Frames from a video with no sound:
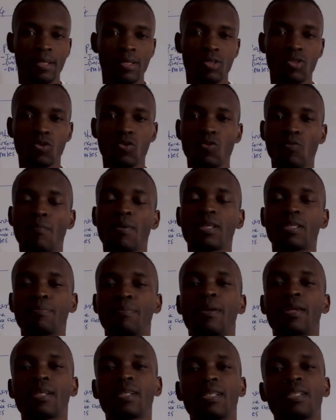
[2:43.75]
So you must
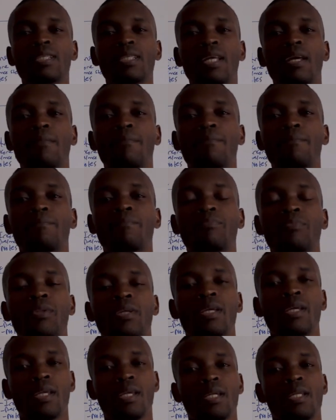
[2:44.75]
practice them
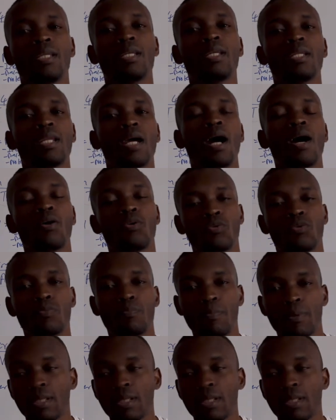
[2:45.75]
in and out.